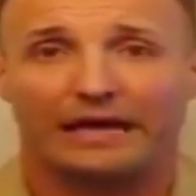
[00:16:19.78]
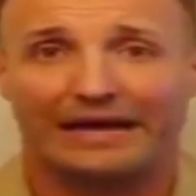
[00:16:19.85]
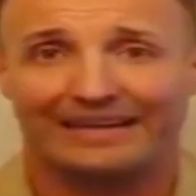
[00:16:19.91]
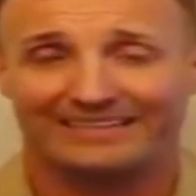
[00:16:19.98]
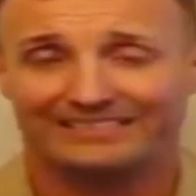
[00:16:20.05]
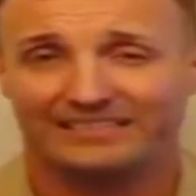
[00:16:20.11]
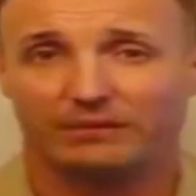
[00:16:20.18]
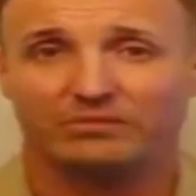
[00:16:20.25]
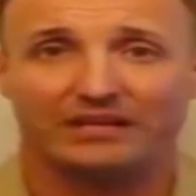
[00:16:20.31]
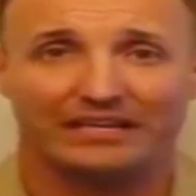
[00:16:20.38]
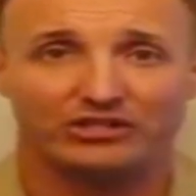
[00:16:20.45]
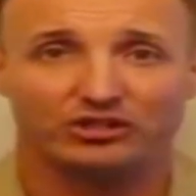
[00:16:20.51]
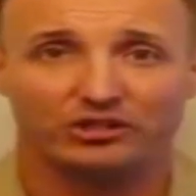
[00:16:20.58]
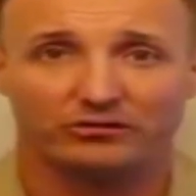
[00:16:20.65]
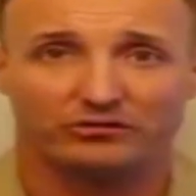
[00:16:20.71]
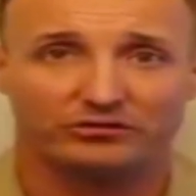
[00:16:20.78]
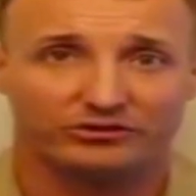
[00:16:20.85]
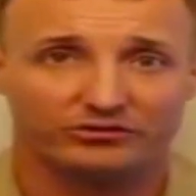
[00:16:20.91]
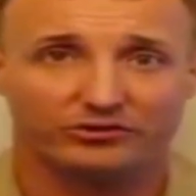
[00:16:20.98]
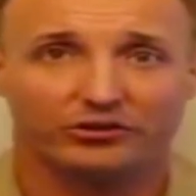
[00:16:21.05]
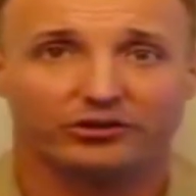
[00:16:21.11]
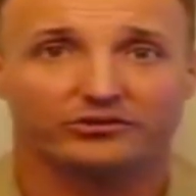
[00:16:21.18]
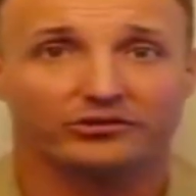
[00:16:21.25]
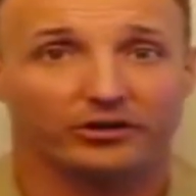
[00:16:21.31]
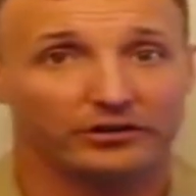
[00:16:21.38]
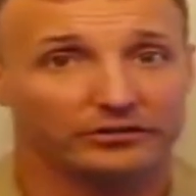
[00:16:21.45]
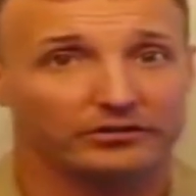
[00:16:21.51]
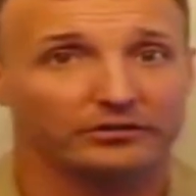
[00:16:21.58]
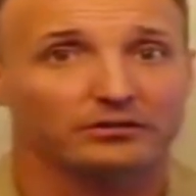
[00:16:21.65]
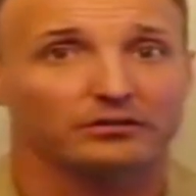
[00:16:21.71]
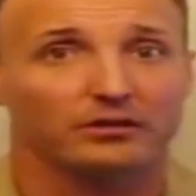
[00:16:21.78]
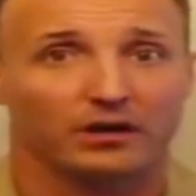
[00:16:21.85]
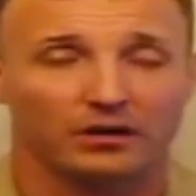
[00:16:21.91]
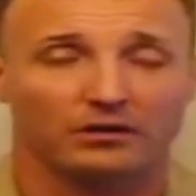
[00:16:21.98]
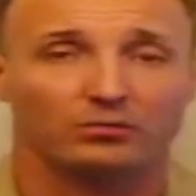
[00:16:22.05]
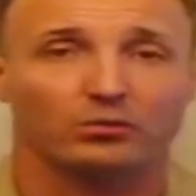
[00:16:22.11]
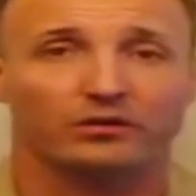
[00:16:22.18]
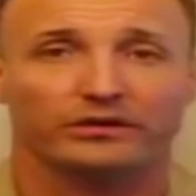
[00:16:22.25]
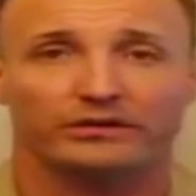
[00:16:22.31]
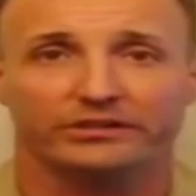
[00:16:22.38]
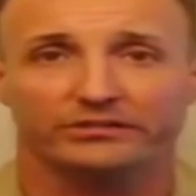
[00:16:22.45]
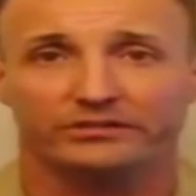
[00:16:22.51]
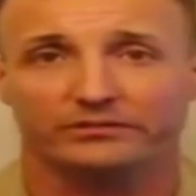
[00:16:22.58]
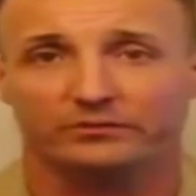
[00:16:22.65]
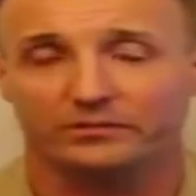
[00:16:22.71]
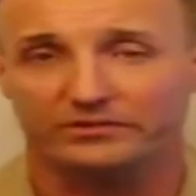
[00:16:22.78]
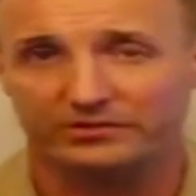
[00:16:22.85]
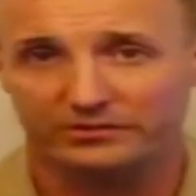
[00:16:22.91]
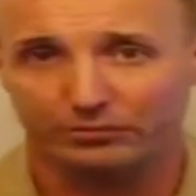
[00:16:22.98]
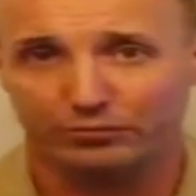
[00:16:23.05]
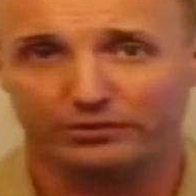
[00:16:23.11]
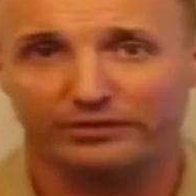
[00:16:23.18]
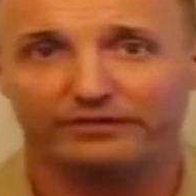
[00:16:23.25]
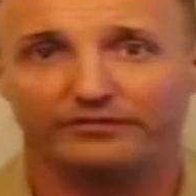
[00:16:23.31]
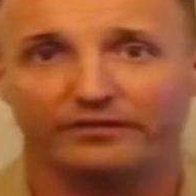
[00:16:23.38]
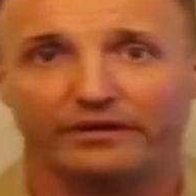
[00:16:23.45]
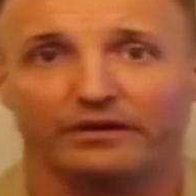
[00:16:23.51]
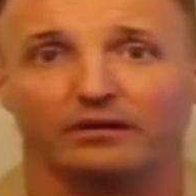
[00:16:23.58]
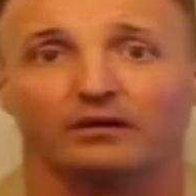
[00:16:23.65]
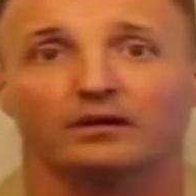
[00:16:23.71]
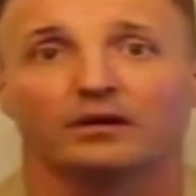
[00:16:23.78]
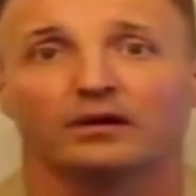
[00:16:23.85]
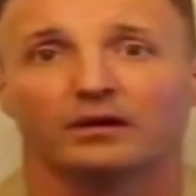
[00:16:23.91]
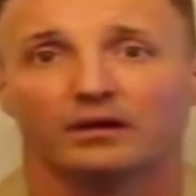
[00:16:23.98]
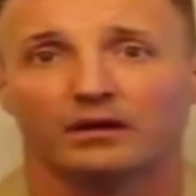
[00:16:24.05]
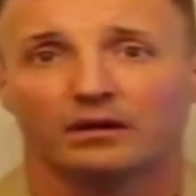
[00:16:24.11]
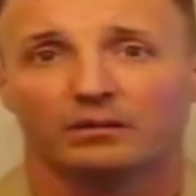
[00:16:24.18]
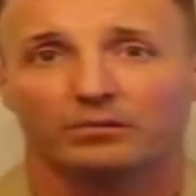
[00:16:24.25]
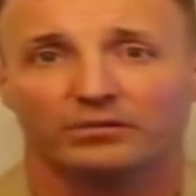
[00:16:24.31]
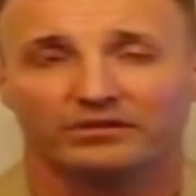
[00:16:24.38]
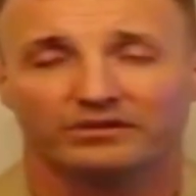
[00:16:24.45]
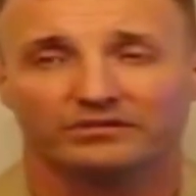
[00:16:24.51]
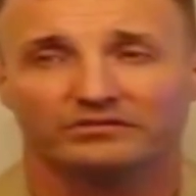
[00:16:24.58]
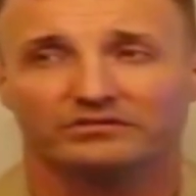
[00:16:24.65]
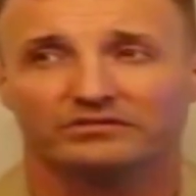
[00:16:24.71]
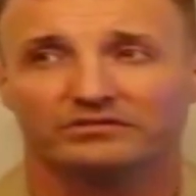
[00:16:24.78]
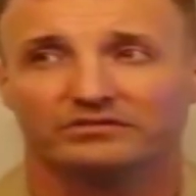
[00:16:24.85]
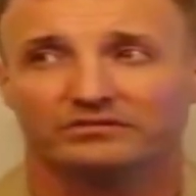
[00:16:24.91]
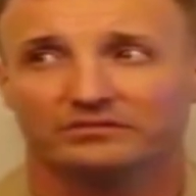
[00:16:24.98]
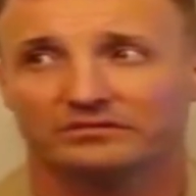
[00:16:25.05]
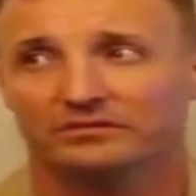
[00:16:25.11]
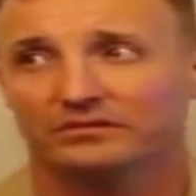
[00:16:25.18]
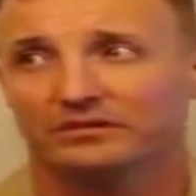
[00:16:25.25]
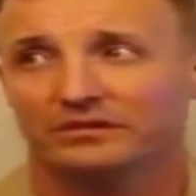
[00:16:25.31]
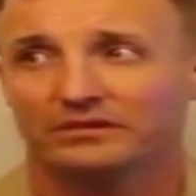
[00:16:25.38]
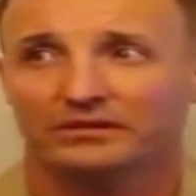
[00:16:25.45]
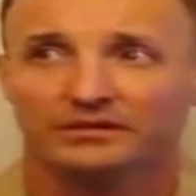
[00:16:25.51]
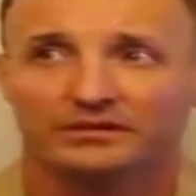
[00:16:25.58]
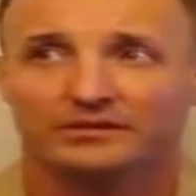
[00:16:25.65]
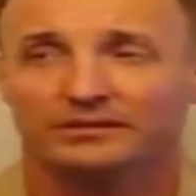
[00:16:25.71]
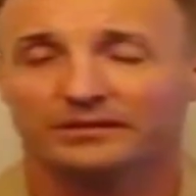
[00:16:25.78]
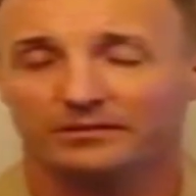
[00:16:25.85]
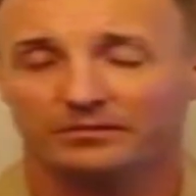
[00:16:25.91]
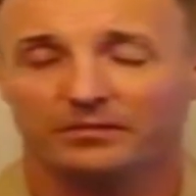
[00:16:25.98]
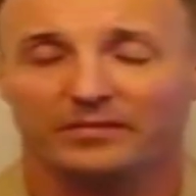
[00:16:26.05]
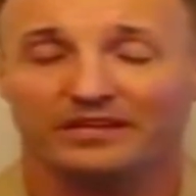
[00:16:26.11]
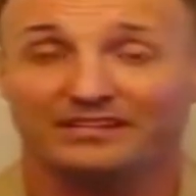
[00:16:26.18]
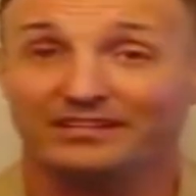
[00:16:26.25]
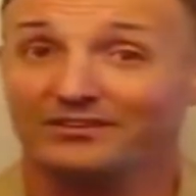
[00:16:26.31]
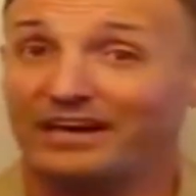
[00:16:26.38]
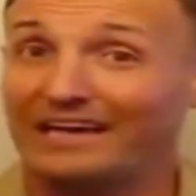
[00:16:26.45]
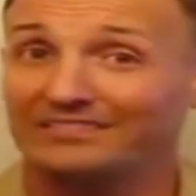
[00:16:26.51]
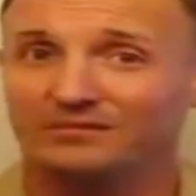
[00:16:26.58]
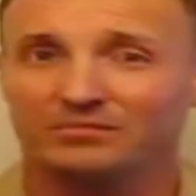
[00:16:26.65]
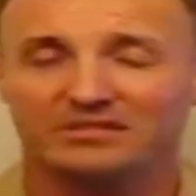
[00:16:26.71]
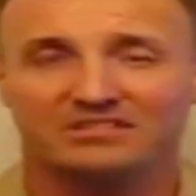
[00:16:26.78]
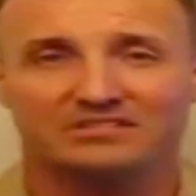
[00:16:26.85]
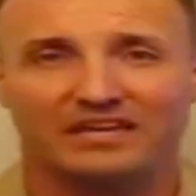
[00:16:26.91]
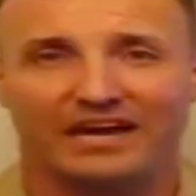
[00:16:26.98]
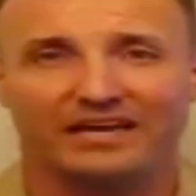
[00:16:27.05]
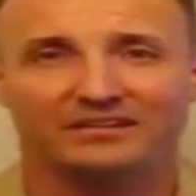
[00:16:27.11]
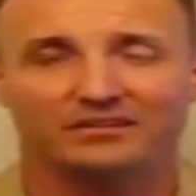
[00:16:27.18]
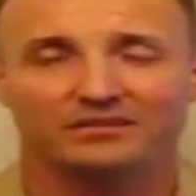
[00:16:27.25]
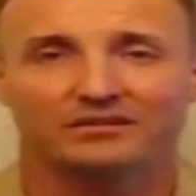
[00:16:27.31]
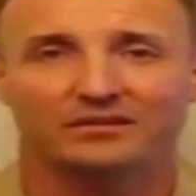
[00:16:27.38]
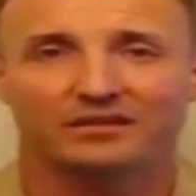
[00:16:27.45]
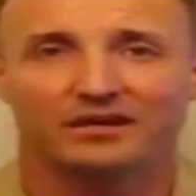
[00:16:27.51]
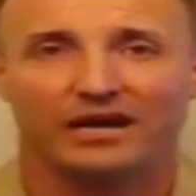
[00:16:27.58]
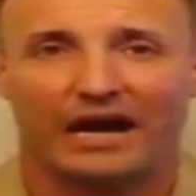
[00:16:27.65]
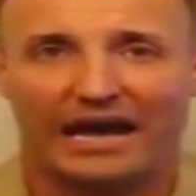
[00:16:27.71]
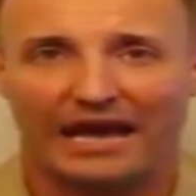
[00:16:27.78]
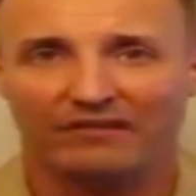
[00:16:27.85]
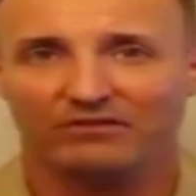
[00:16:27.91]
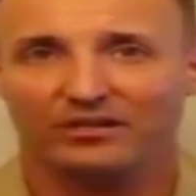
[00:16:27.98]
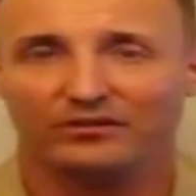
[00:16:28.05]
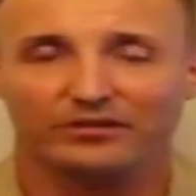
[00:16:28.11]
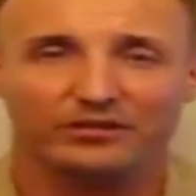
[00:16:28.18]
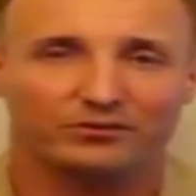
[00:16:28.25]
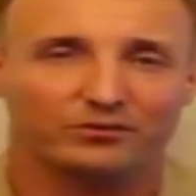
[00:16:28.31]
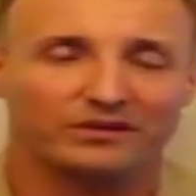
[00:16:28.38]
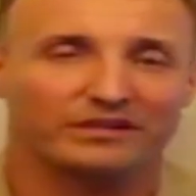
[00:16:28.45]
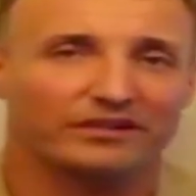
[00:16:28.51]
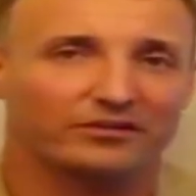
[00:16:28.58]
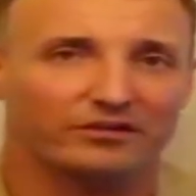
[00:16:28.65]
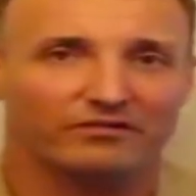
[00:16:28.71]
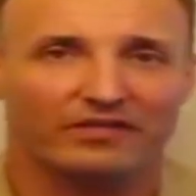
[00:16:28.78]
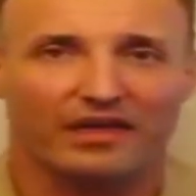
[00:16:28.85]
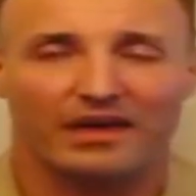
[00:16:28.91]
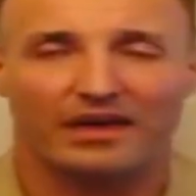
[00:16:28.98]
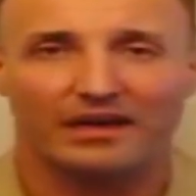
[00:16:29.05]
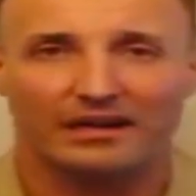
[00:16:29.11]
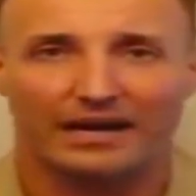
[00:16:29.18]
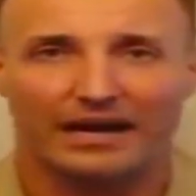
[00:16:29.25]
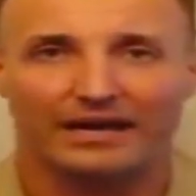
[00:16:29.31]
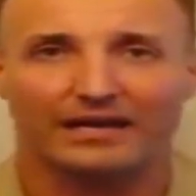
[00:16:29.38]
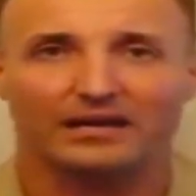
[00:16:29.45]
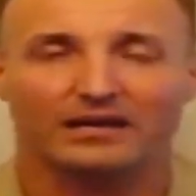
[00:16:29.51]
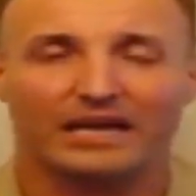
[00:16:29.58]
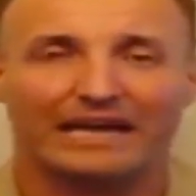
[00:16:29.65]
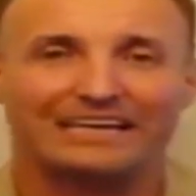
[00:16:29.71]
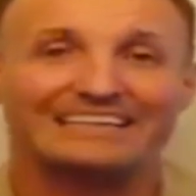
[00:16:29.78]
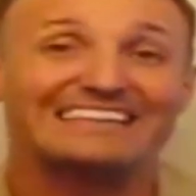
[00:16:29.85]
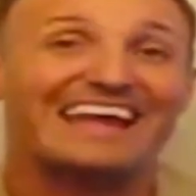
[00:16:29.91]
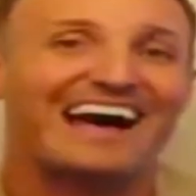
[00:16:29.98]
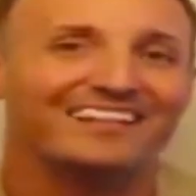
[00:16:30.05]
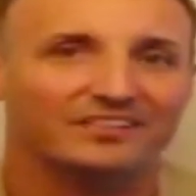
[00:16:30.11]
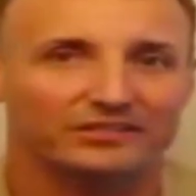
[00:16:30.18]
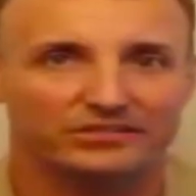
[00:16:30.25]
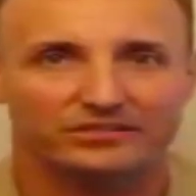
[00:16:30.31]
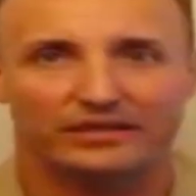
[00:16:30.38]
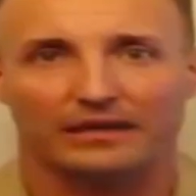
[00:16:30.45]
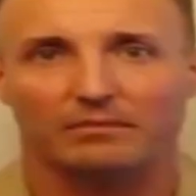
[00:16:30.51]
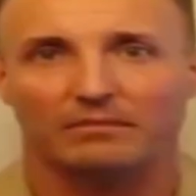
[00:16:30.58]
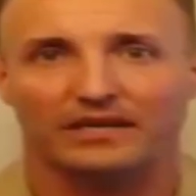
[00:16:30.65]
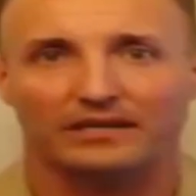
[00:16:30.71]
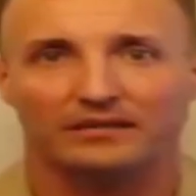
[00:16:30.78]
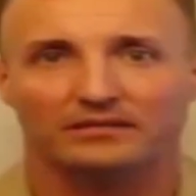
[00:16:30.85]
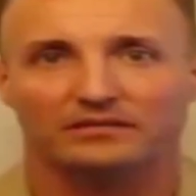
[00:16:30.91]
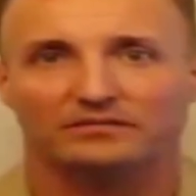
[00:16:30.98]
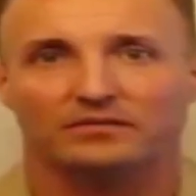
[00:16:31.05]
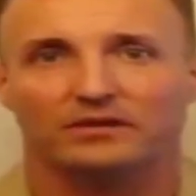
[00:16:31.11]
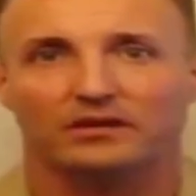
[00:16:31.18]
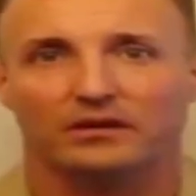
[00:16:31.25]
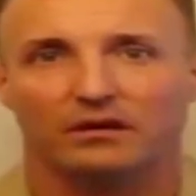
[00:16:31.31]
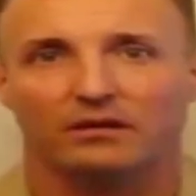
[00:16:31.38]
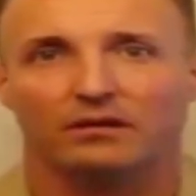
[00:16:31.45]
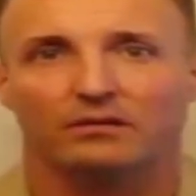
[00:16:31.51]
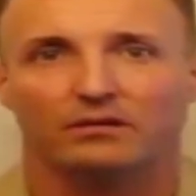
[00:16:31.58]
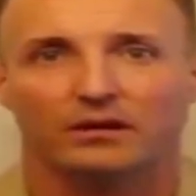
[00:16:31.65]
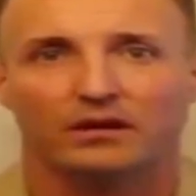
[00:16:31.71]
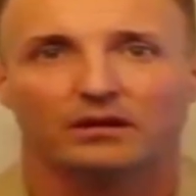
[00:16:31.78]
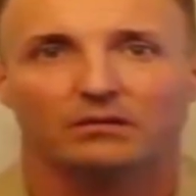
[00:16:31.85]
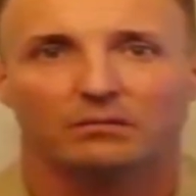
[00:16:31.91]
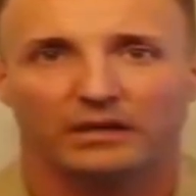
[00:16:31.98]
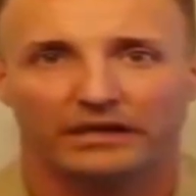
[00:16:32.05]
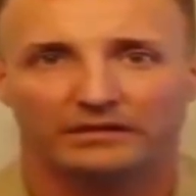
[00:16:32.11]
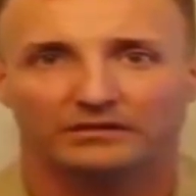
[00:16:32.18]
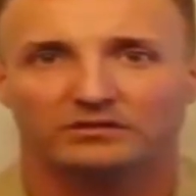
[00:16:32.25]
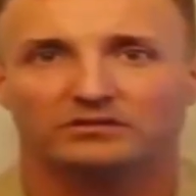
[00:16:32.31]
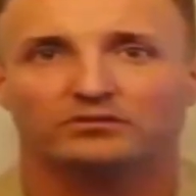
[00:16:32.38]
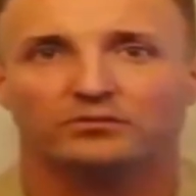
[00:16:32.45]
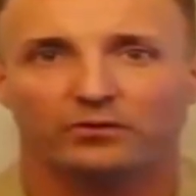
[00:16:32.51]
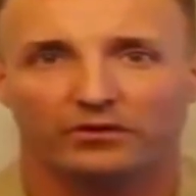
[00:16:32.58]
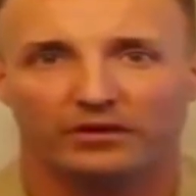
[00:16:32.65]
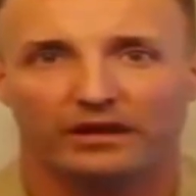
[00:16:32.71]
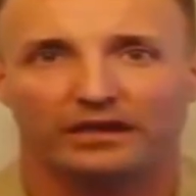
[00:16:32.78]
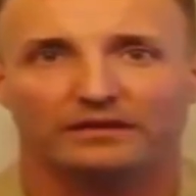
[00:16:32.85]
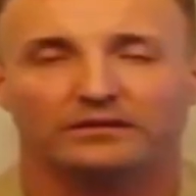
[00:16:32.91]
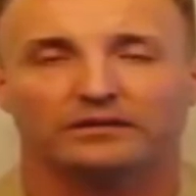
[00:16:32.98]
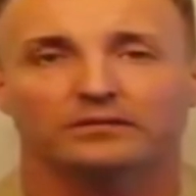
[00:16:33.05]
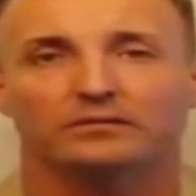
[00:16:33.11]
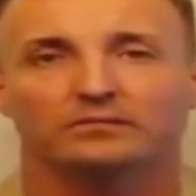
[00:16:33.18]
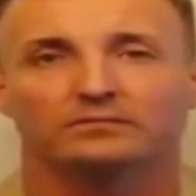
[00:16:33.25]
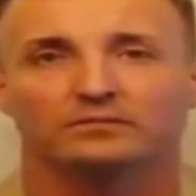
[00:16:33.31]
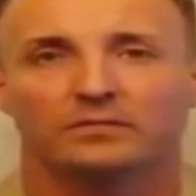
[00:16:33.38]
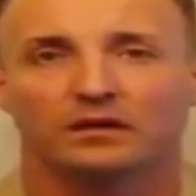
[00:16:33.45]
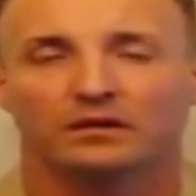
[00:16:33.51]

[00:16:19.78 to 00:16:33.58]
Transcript: and accept a general discharge under honorable conditions, which is pretty fair. But the deal hasn't been signed. I haven't agreed to it, neither have they, and I acknowledge that making this video might destroy that deal.